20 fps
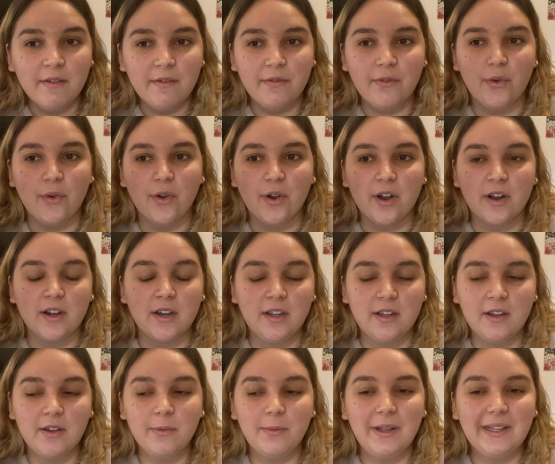for
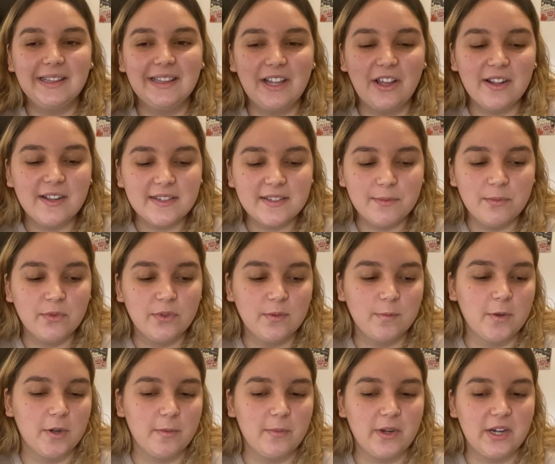well not as a mood
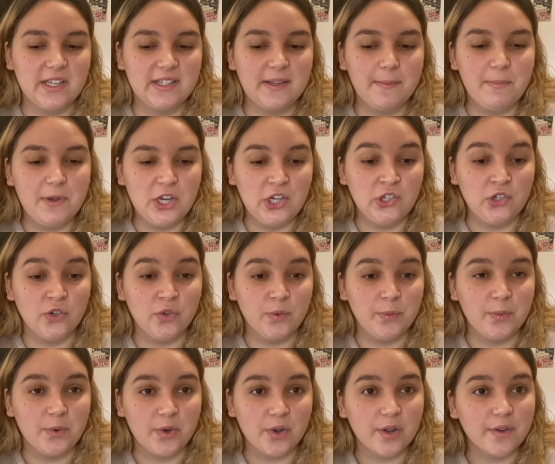board but as a vision
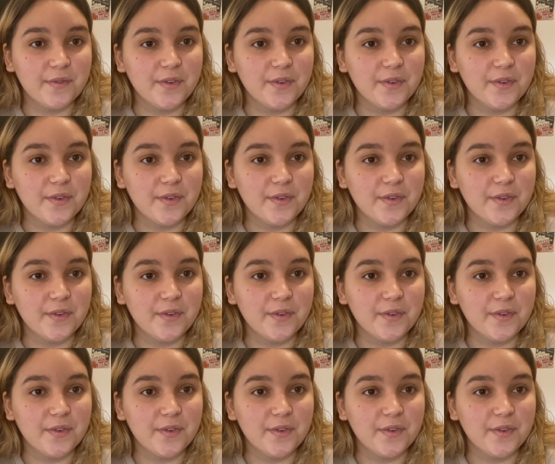board